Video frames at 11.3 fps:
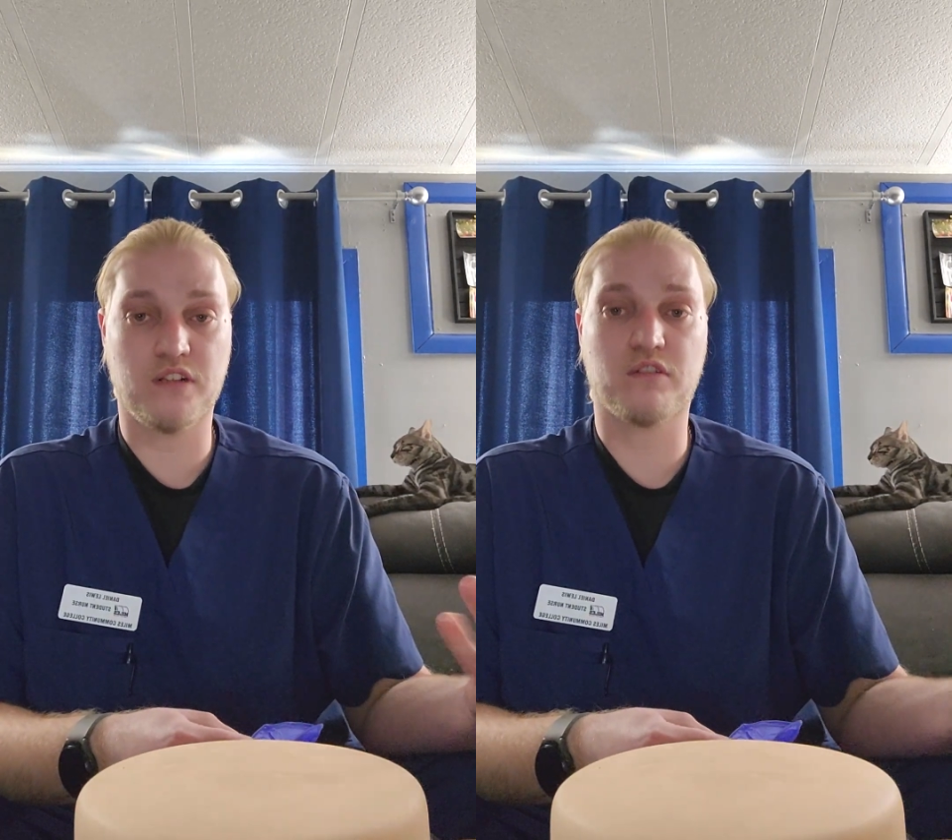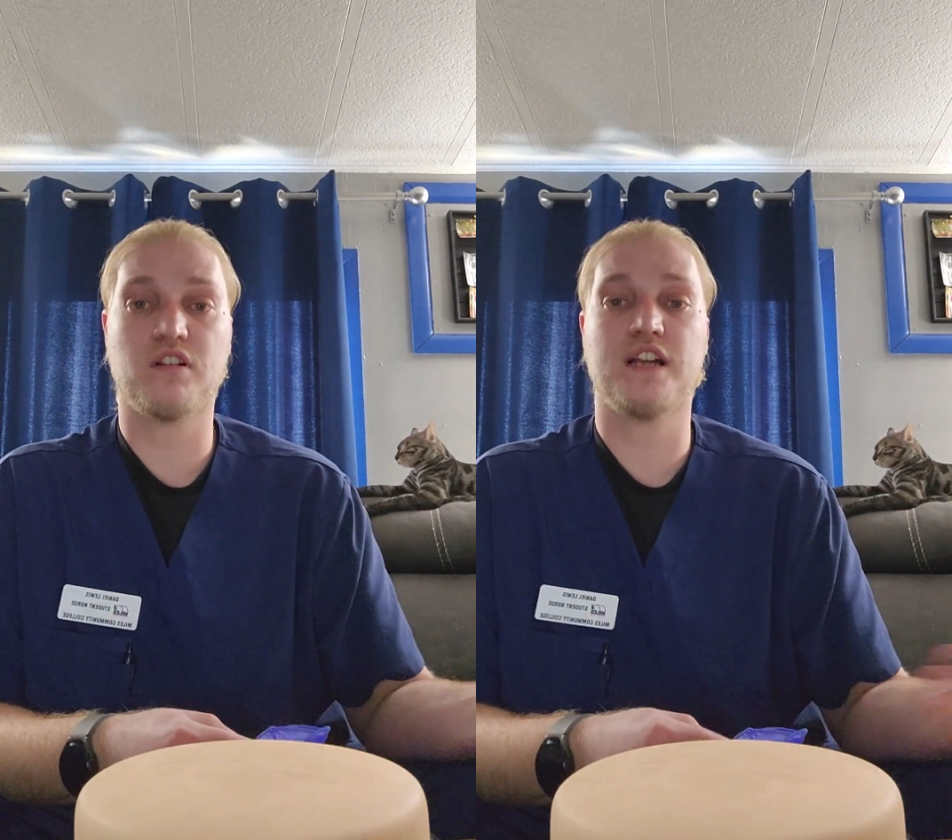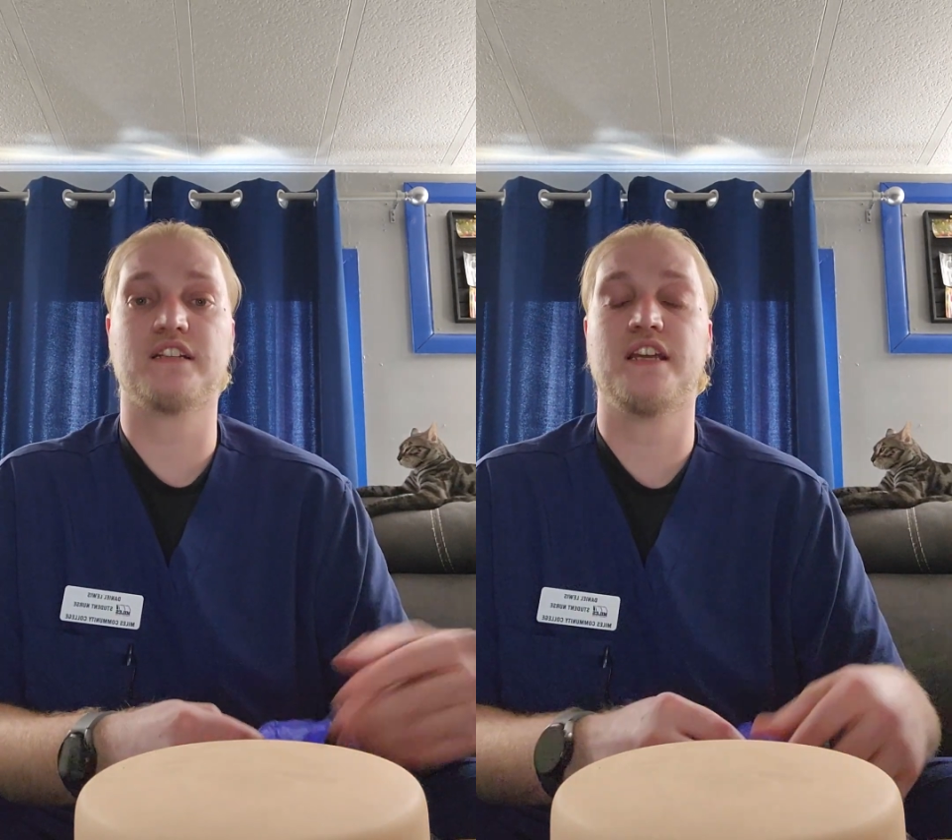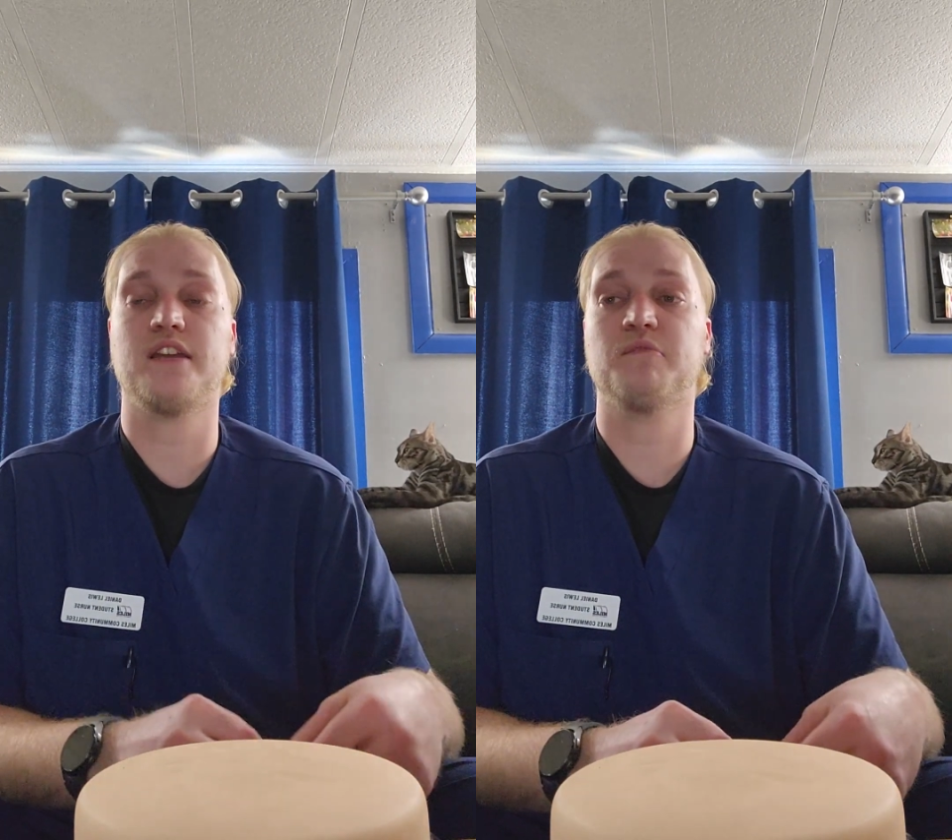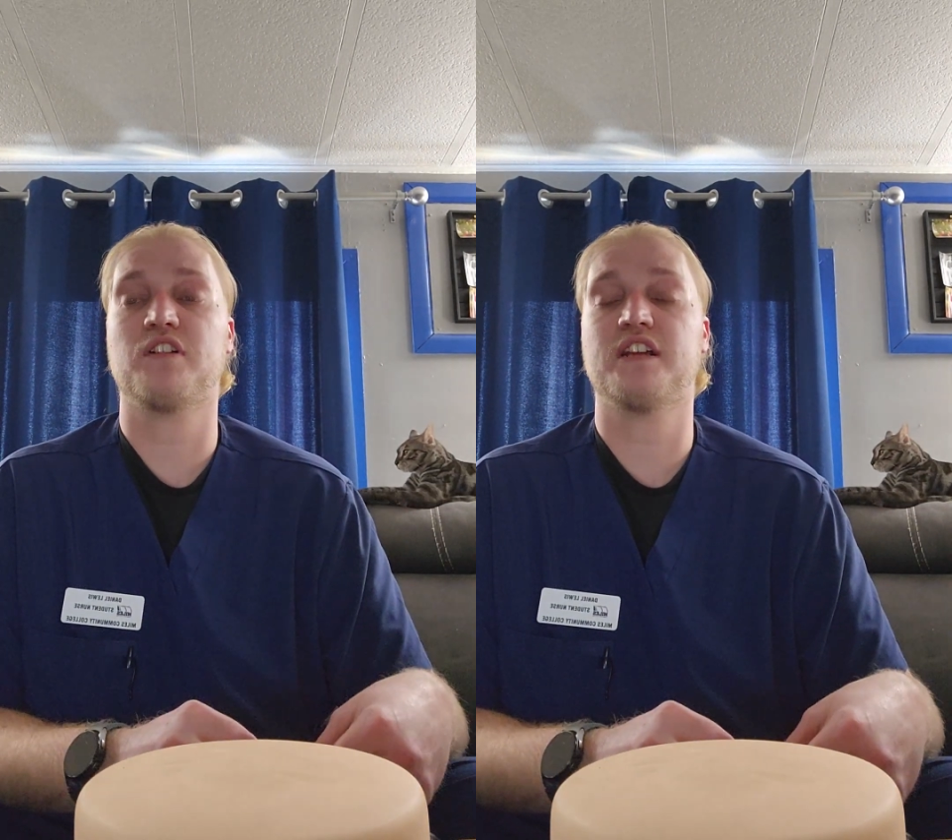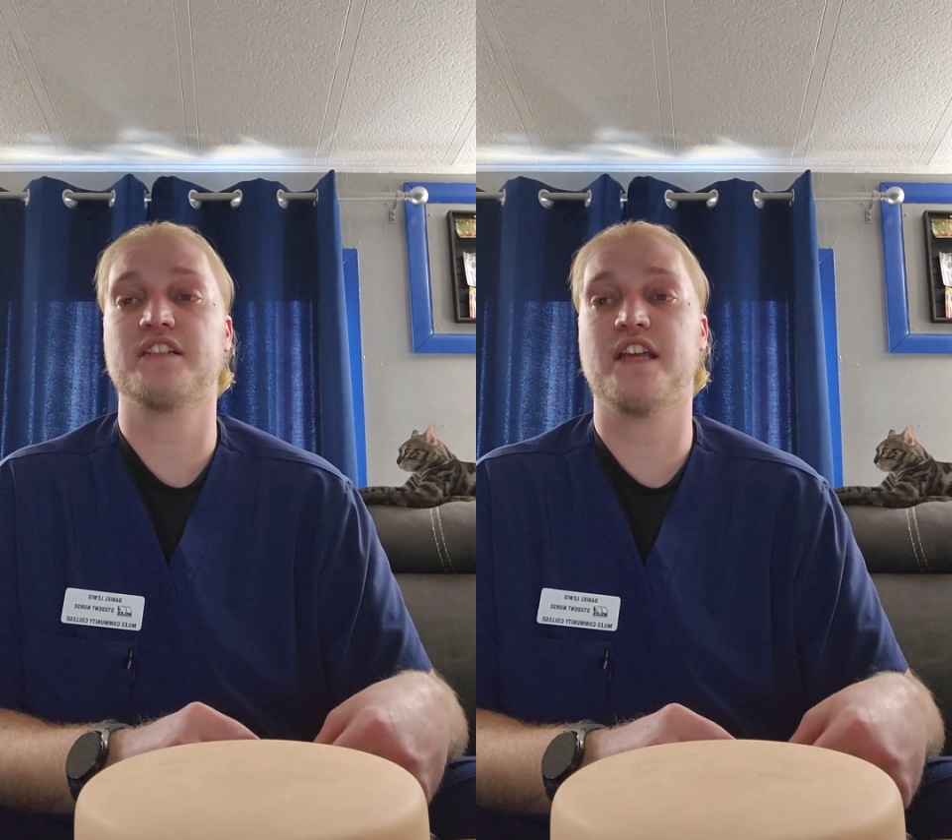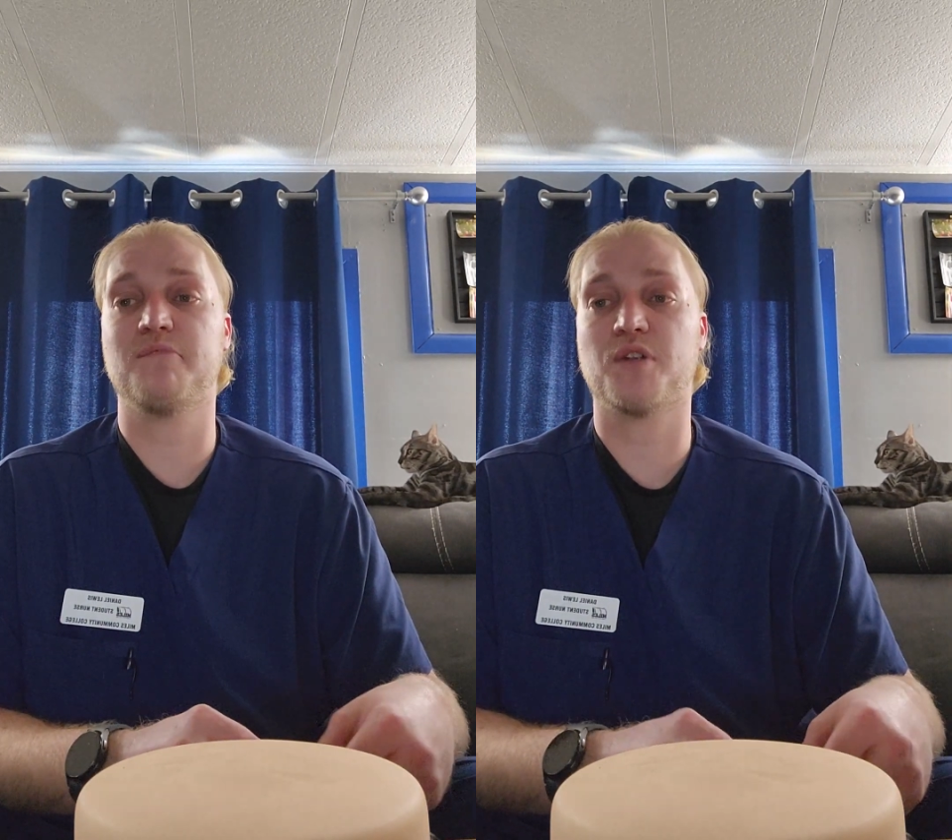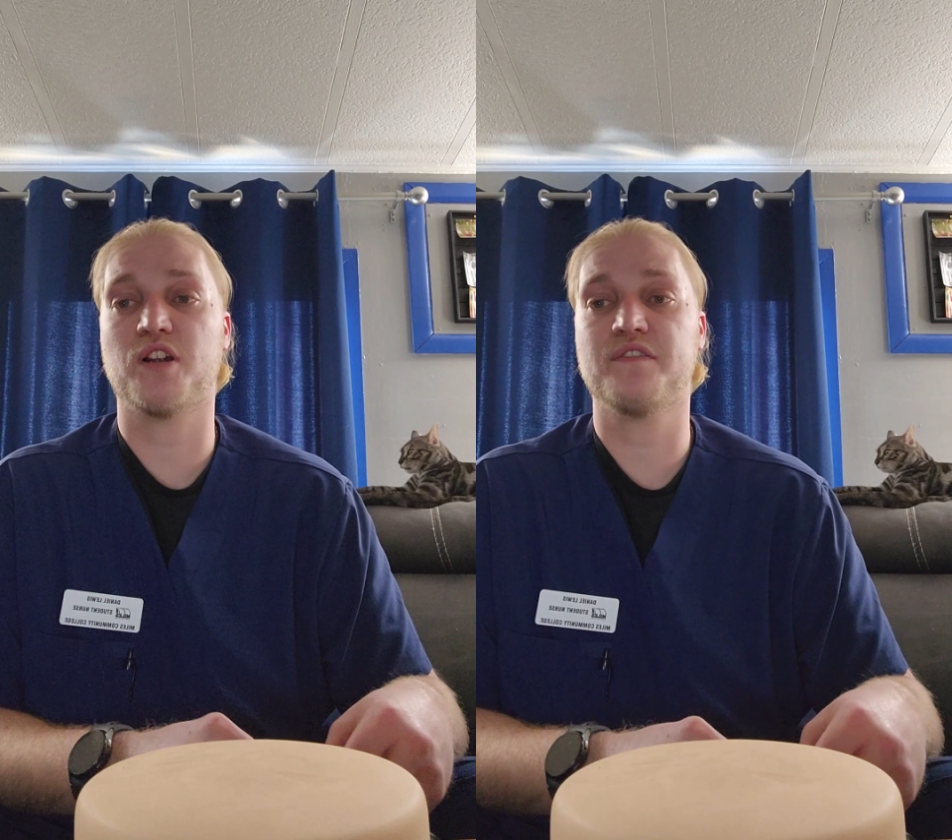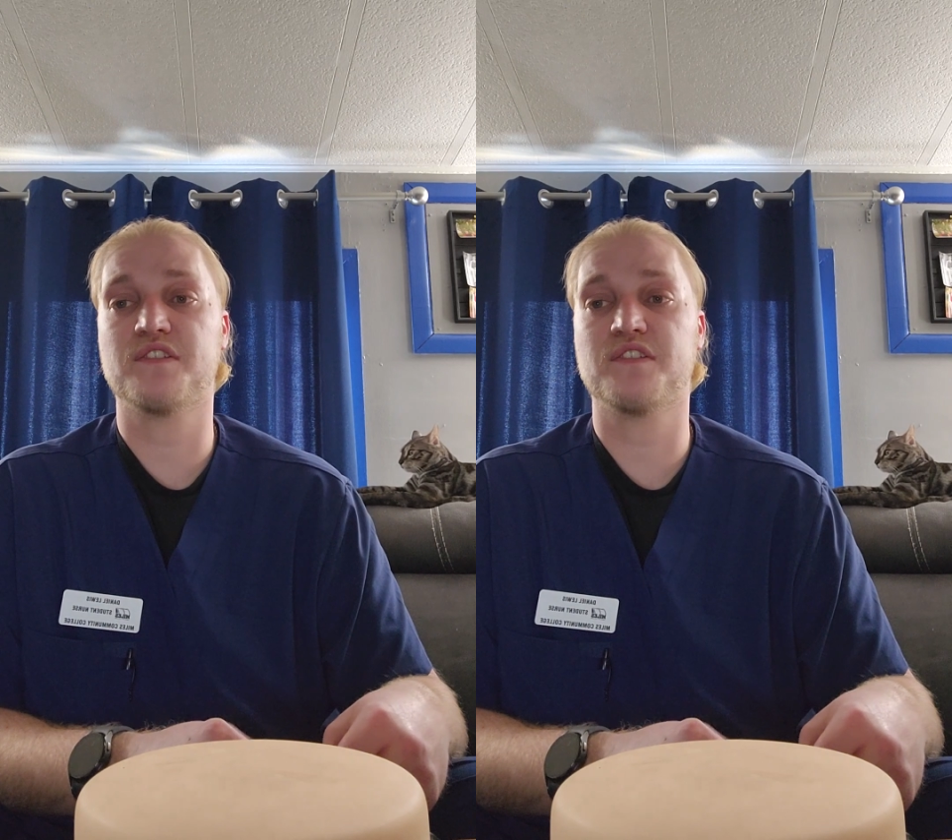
correct name, correct date of birth.